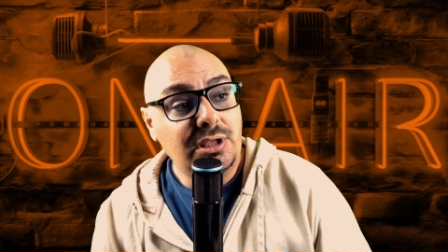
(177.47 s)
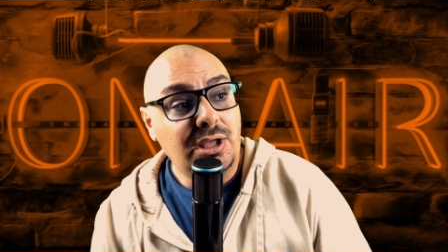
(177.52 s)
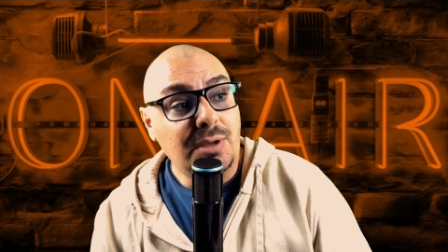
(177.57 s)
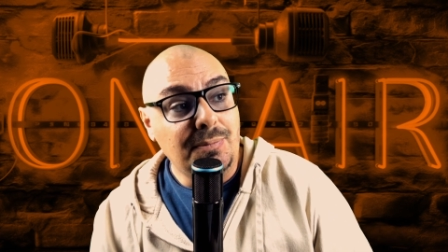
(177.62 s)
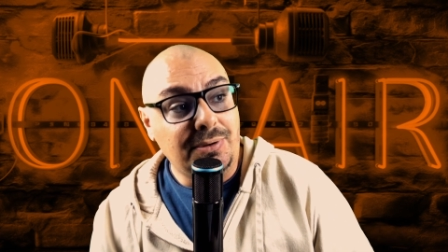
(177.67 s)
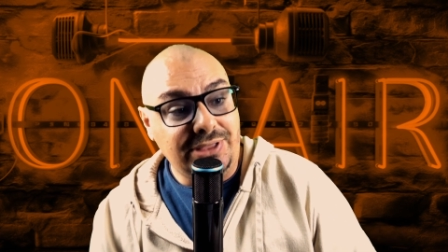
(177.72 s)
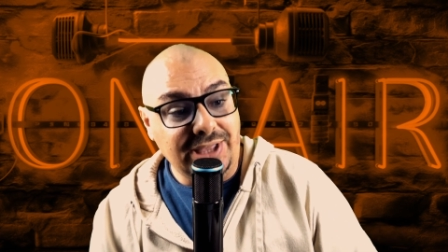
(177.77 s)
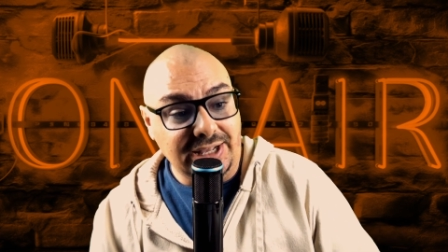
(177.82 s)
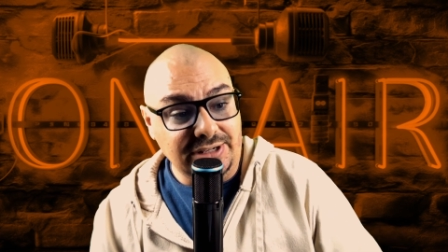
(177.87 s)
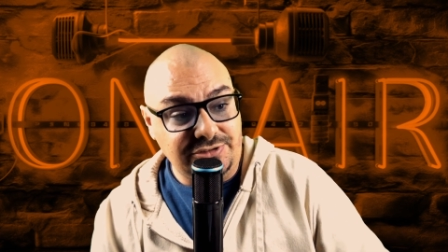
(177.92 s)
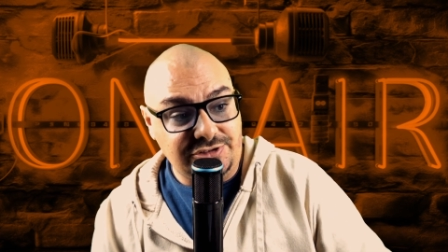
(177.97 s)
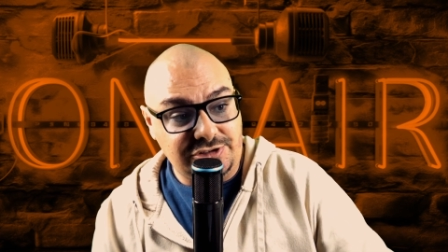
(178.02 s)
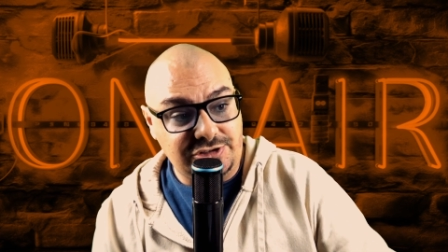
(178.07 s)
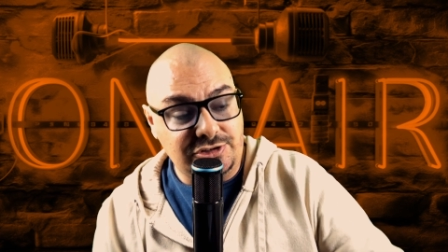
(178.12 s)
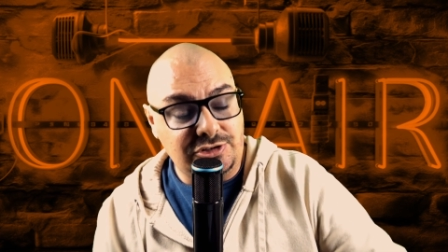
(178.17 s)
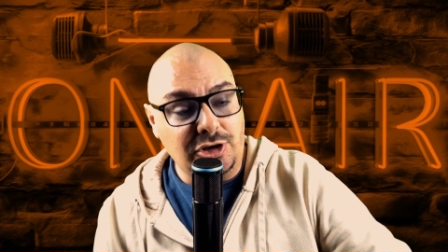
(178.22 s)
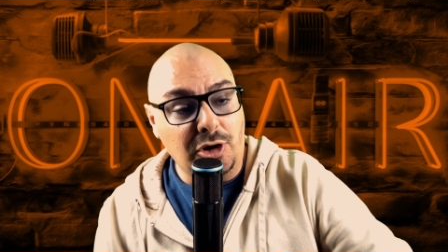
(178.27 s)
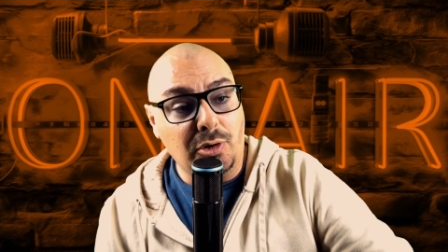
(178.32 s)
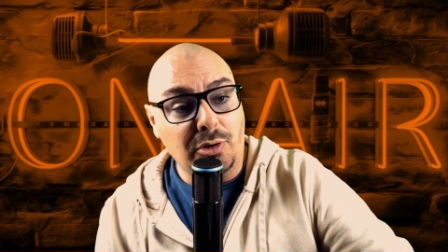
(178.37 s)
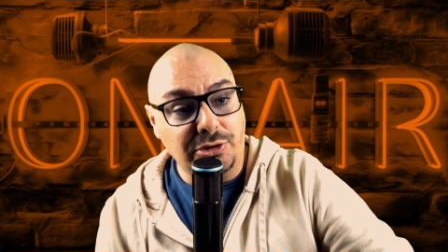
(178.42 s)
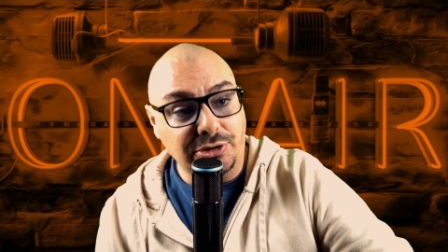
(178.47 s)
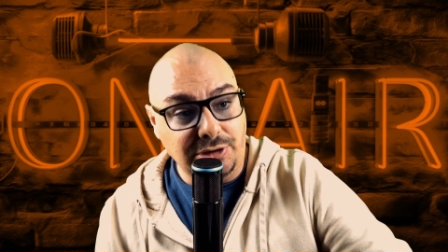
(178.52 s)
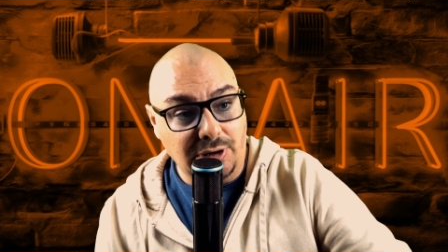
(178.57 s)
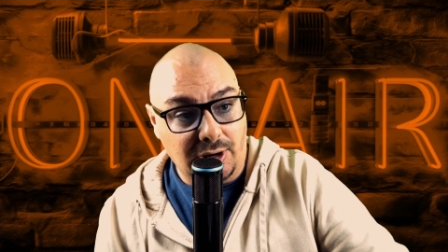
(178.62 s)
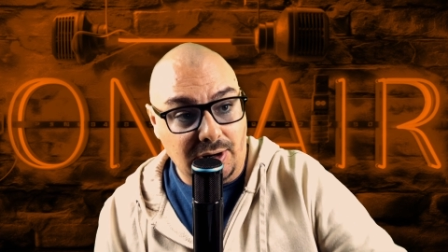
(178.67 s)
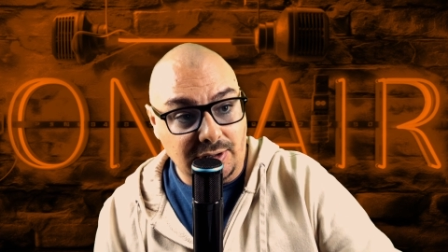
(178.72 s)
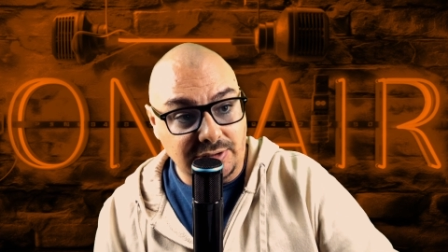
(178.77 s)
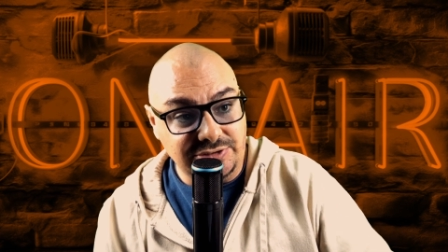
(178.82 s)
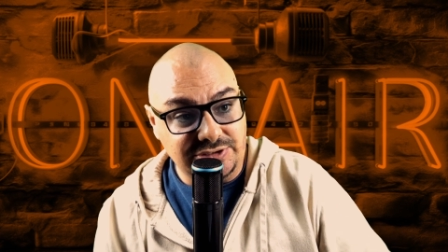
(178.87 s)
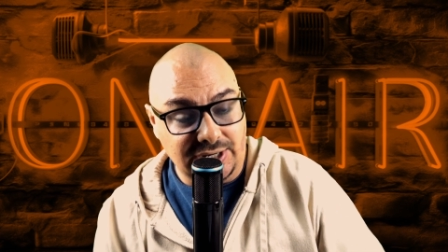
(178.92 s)
but that's total
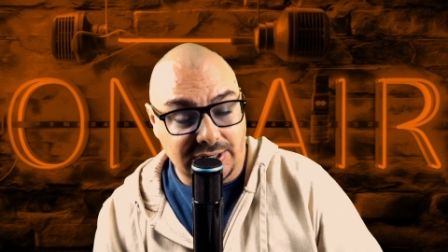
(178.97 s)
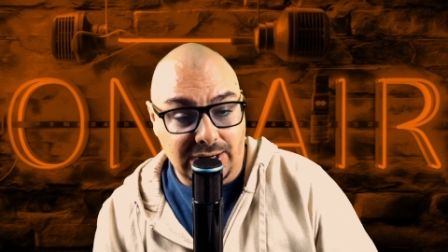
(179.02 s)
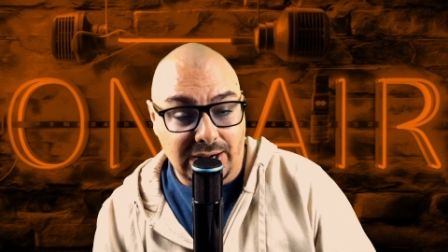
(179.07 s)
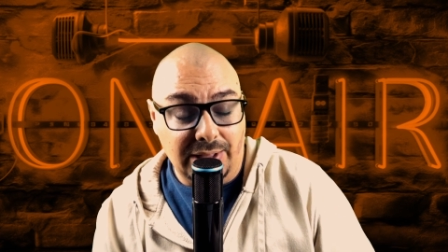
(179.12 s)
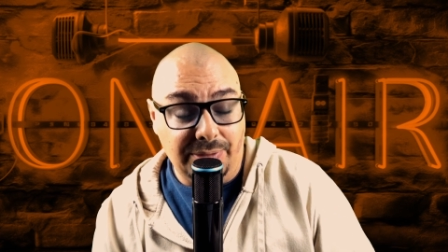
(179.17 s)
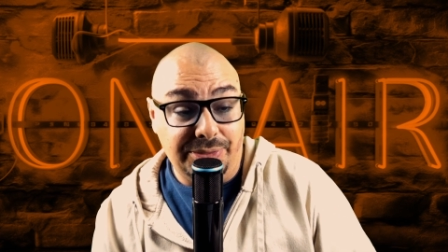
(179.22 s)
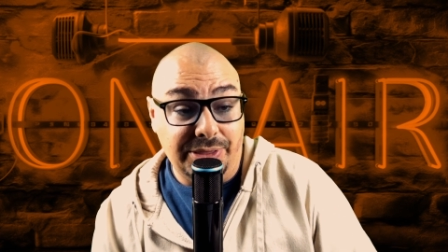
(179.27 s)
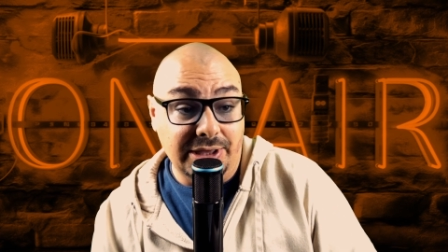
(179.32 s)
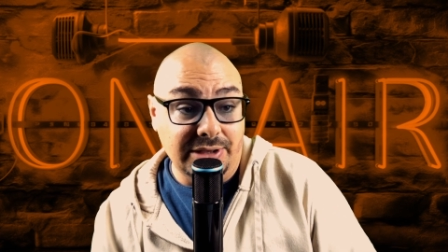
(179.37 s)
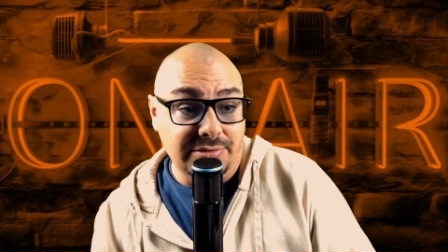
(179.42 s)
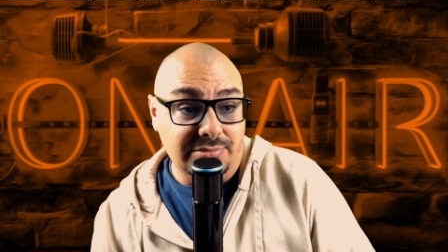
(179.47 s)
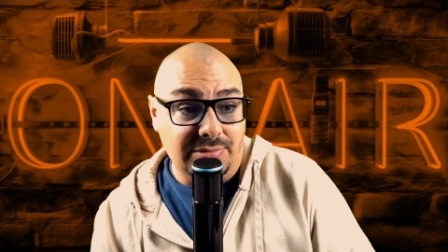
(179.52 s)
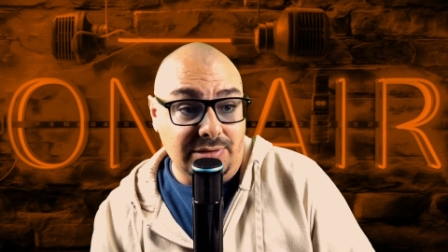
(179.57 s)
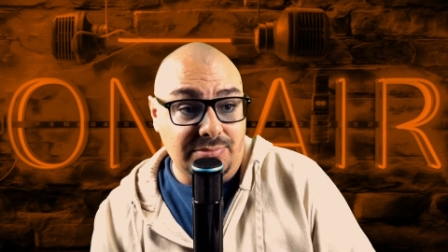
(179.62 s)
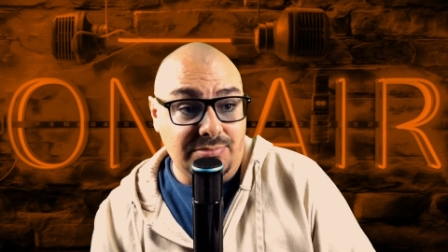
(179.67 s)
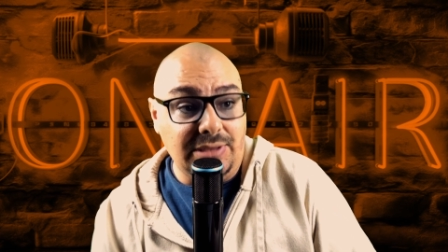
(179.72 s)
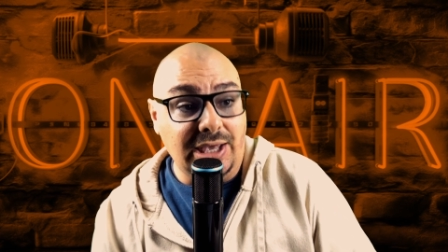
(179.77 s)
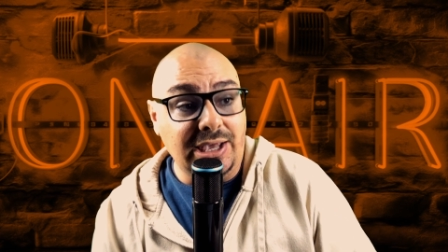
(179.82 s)
yards. I, I think that